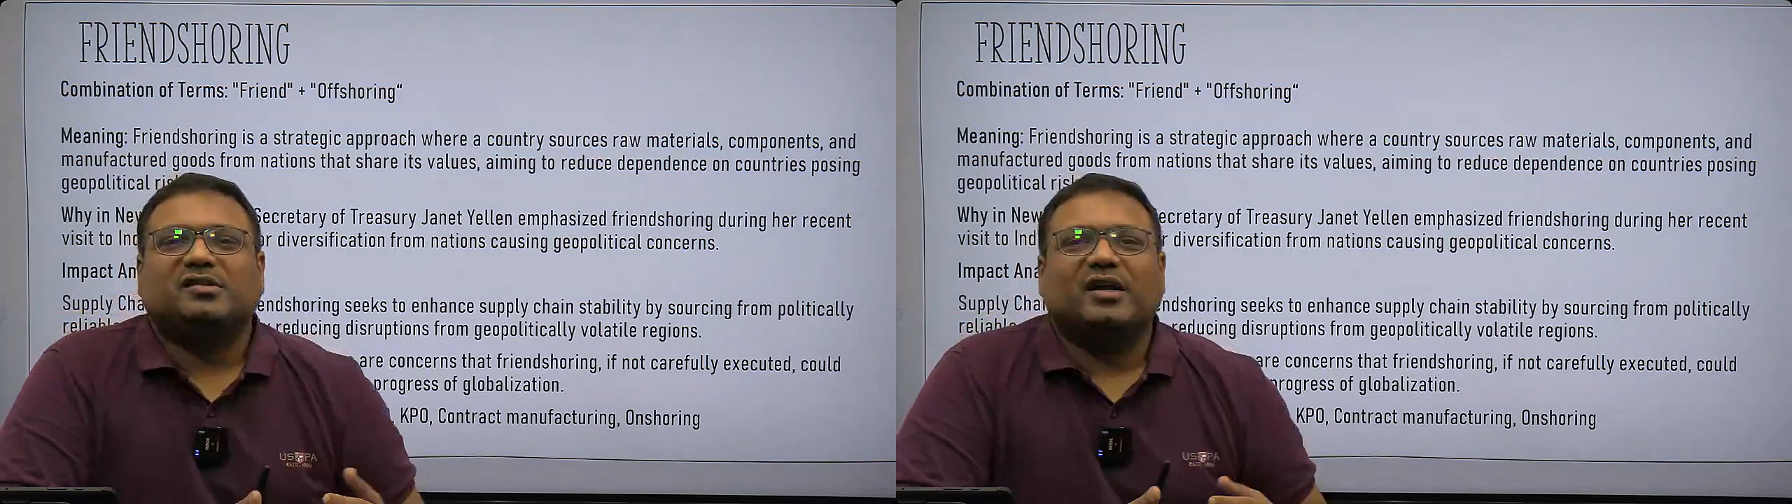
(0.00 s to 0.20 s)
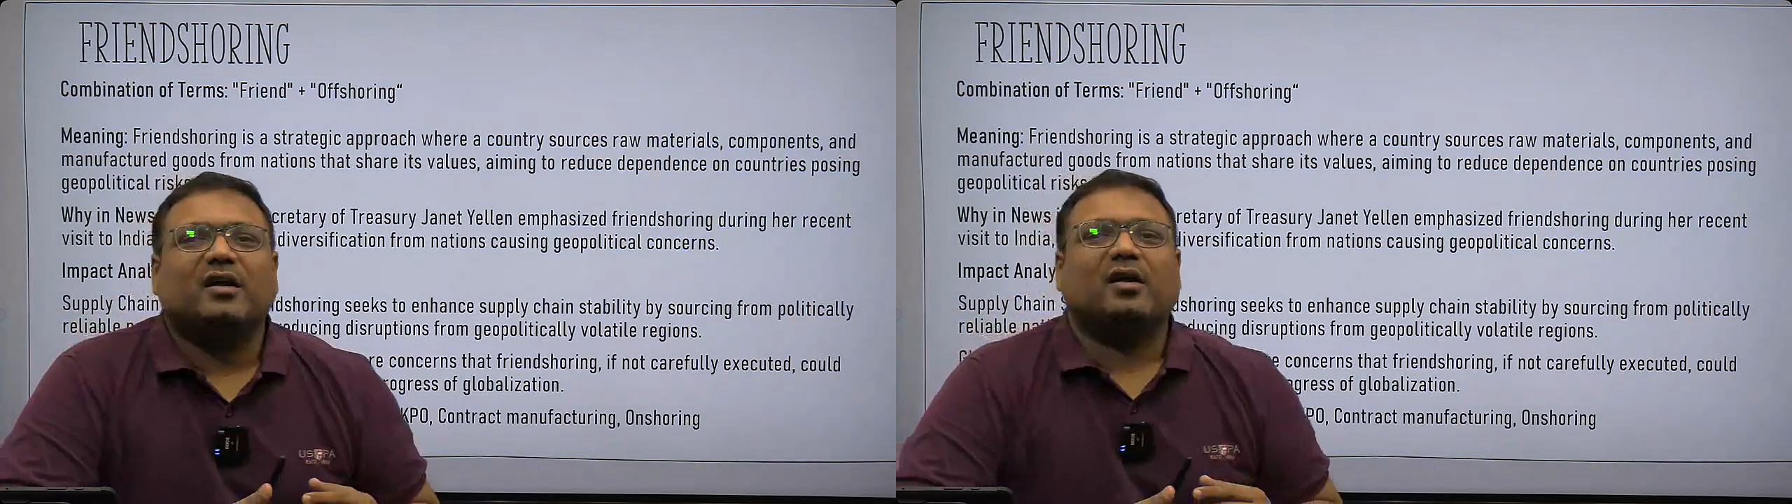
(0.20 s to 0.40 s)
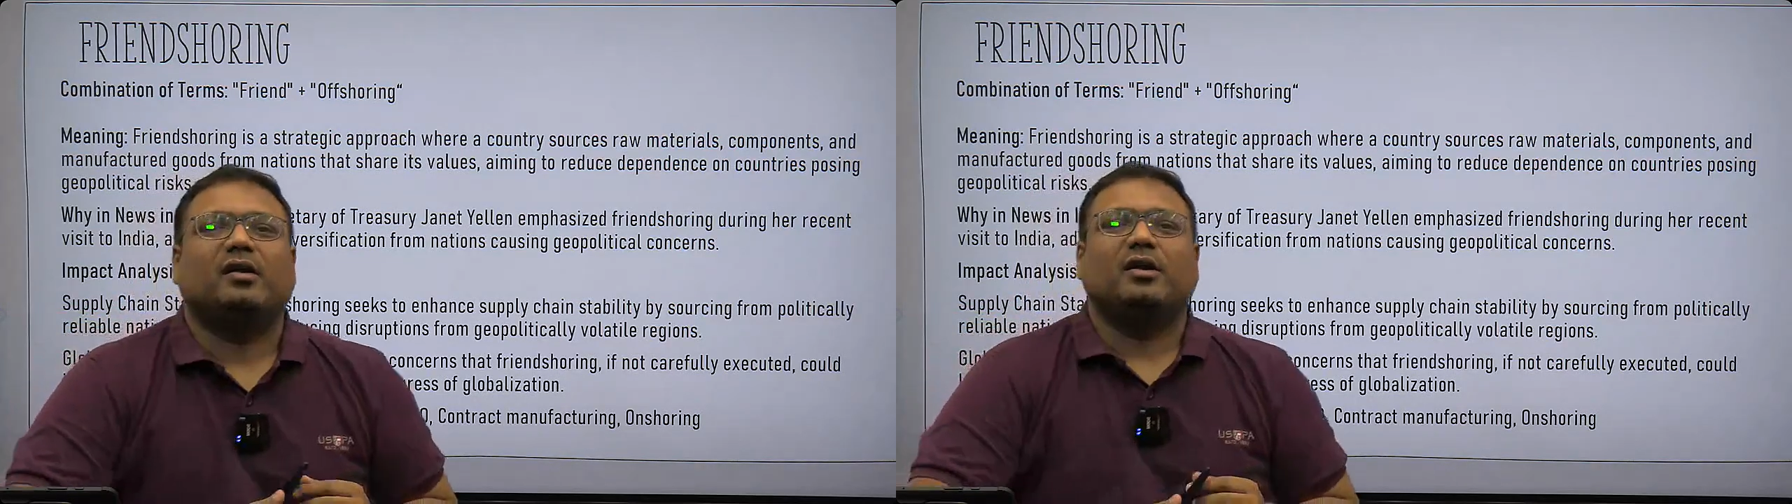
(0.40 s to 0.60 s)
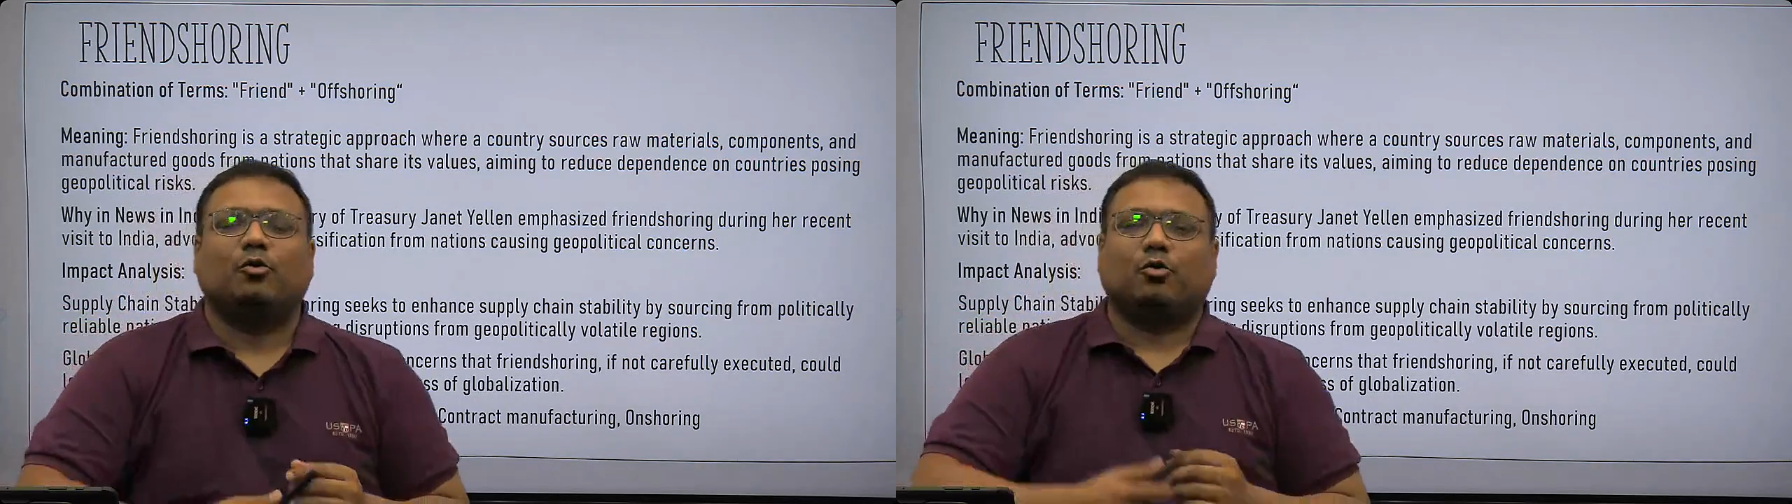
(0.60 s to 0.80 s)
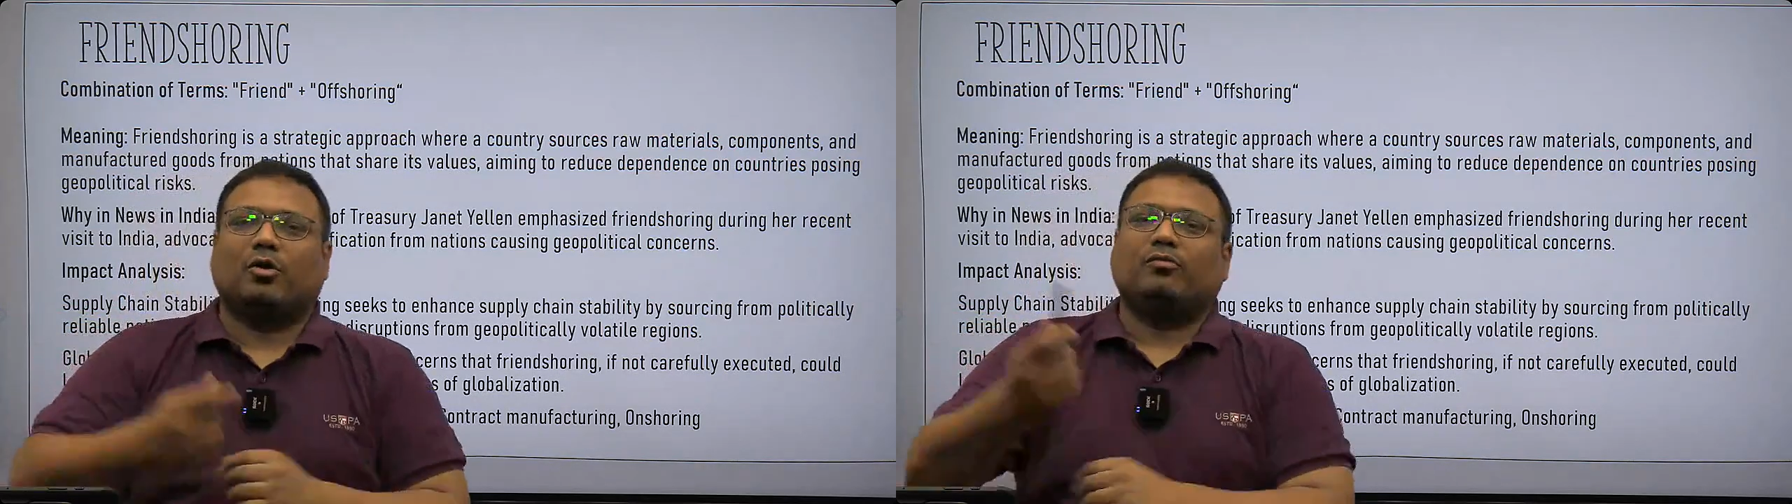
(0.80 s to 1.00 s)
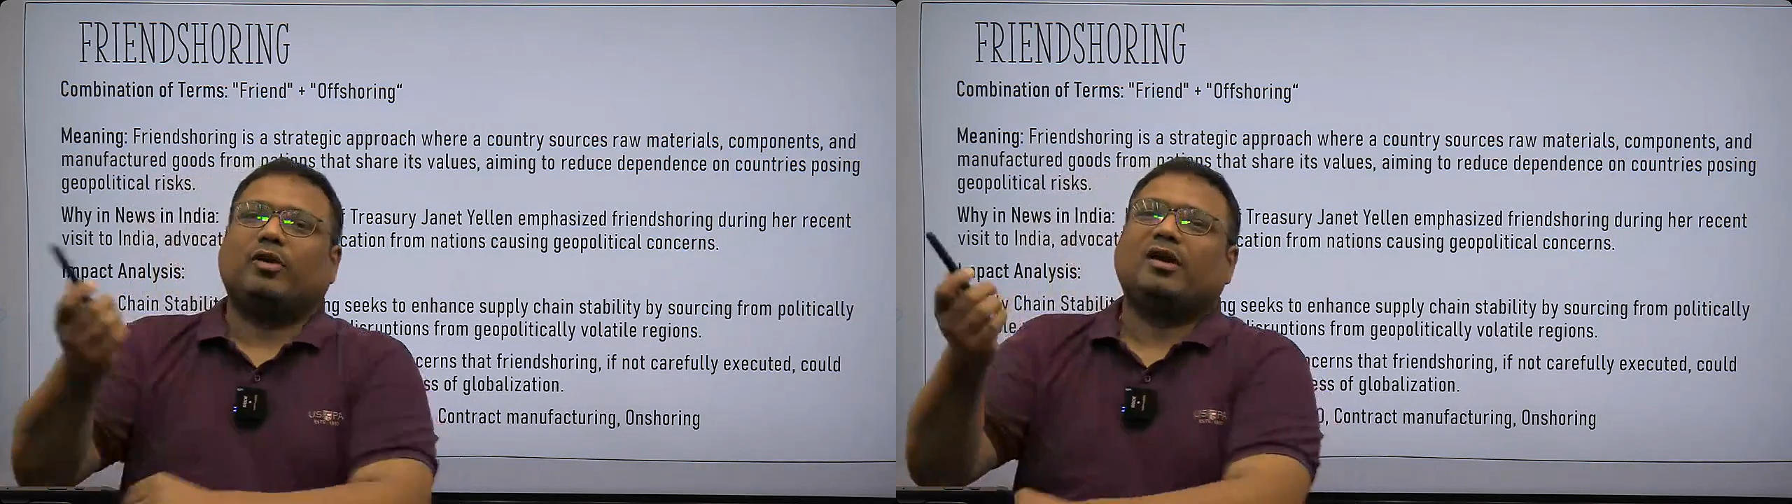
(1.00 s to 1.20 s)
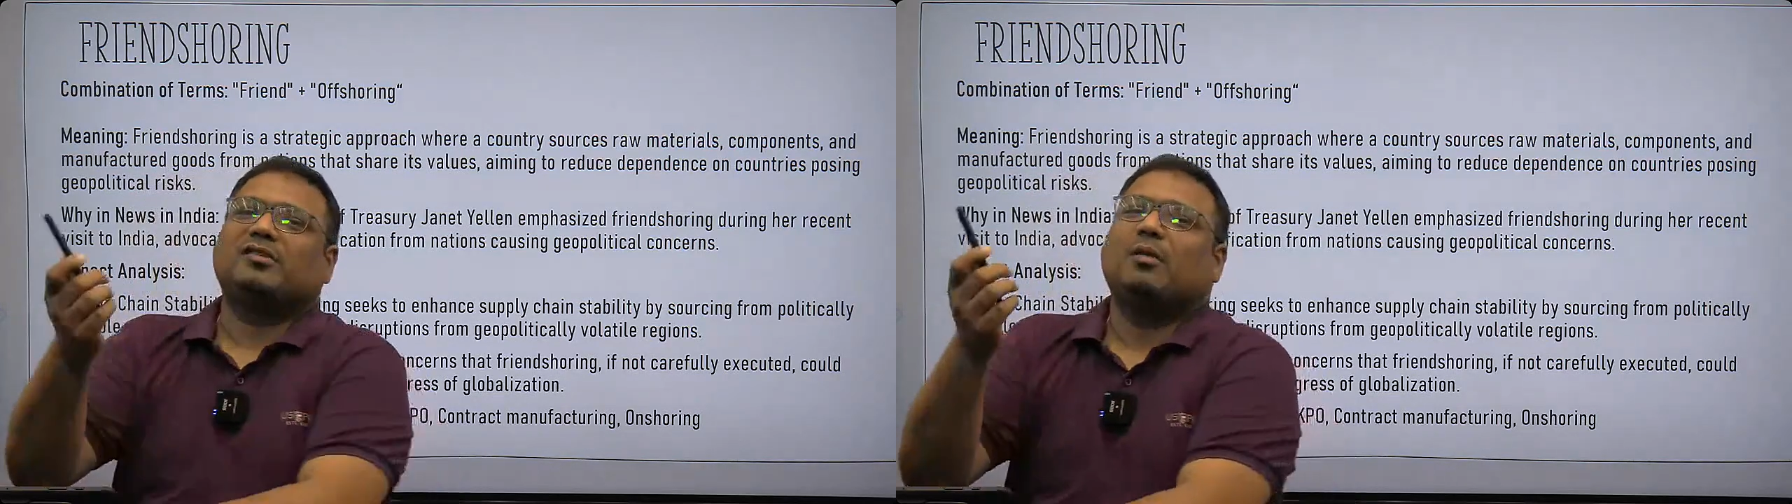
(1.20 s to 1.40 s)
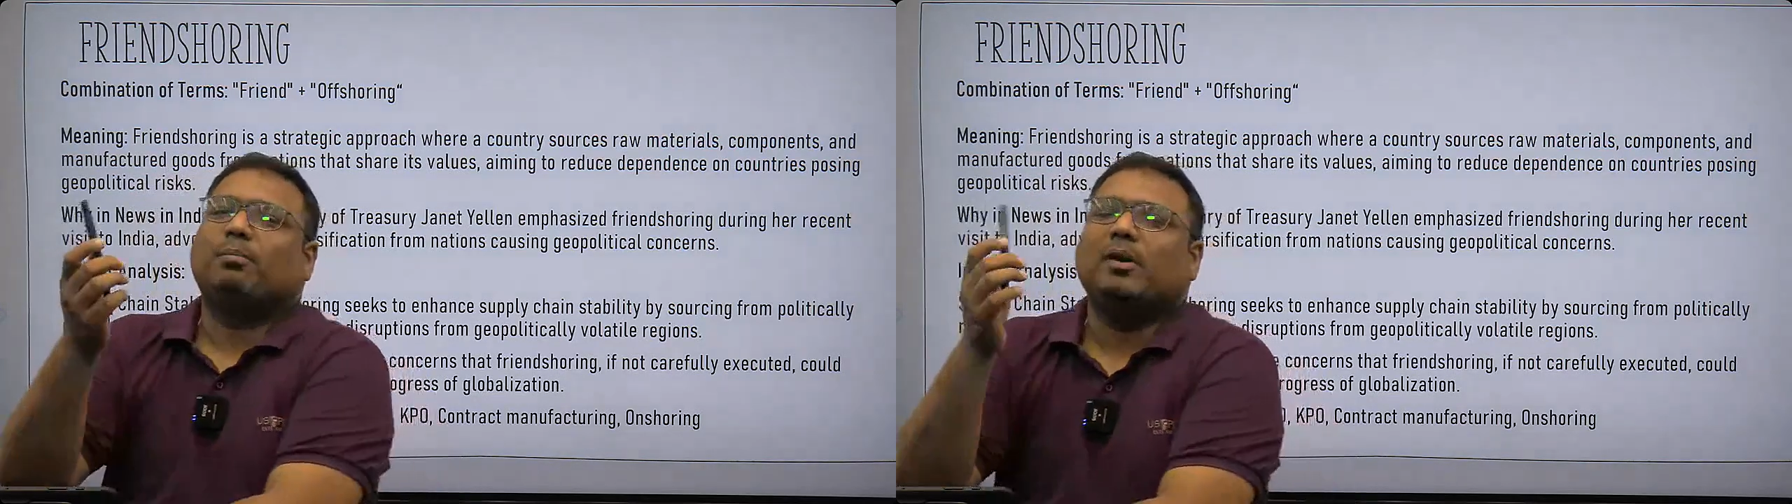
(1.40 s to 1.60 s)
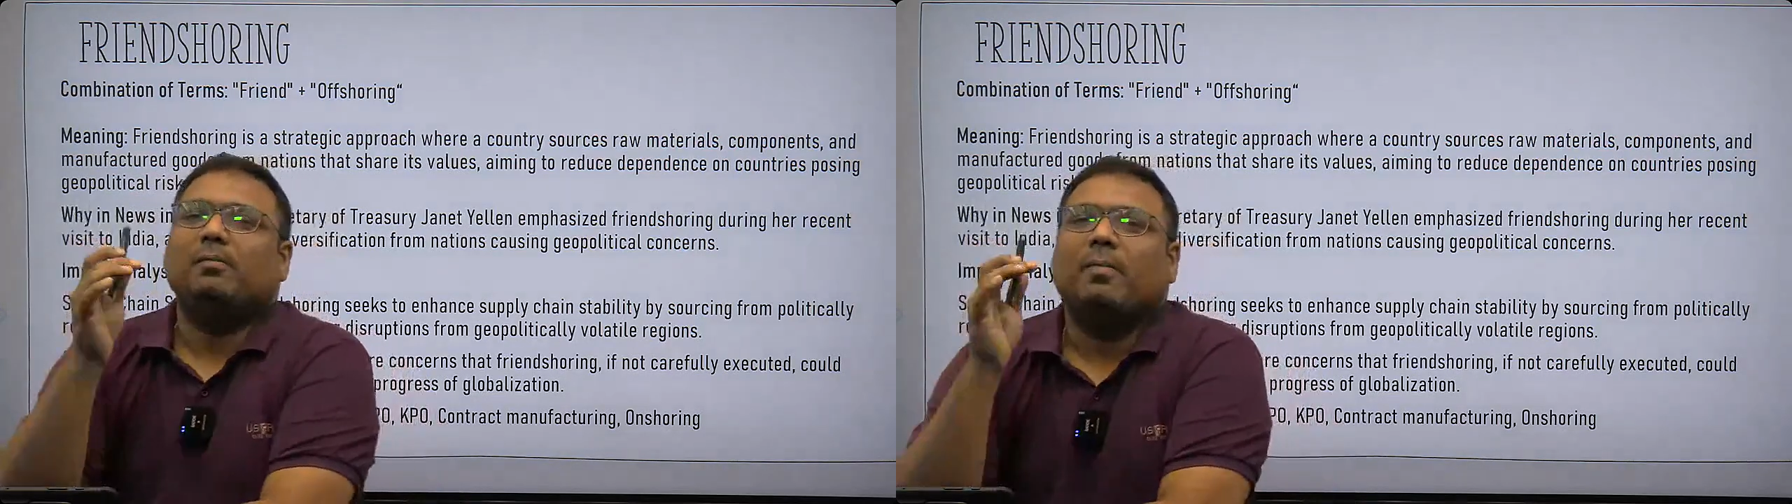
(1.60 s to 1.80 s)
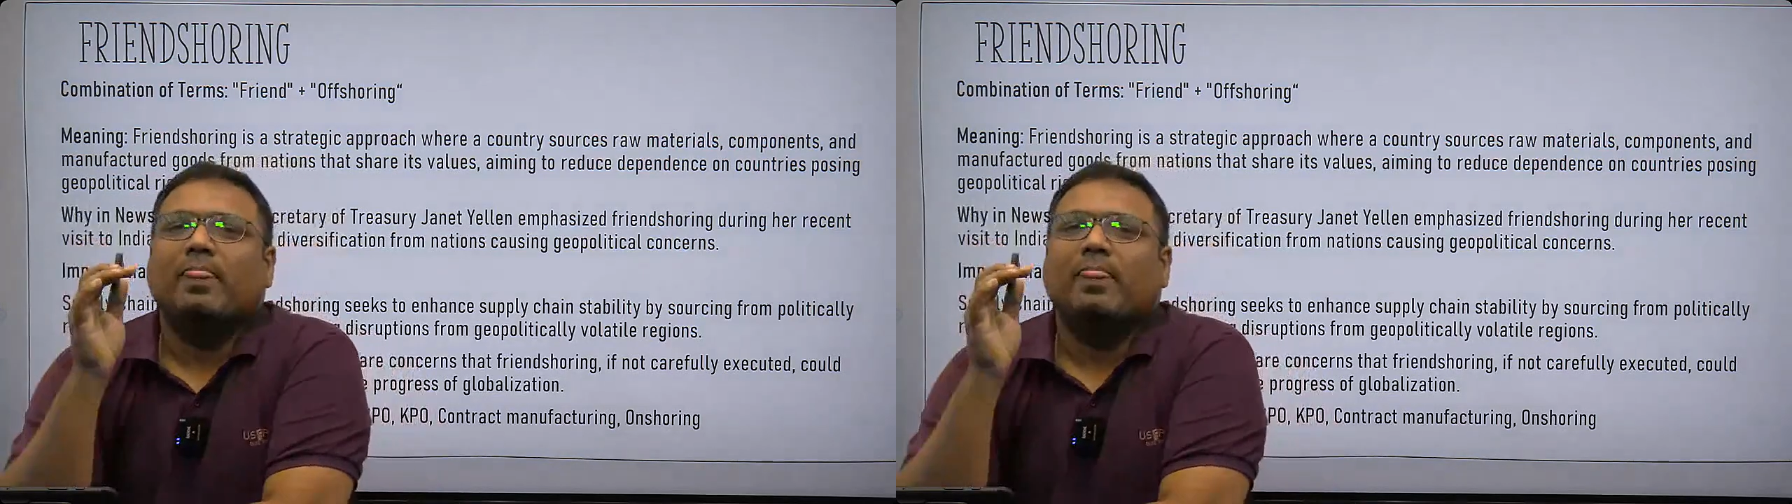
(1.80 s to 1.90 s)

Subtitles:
can continue to come. For example,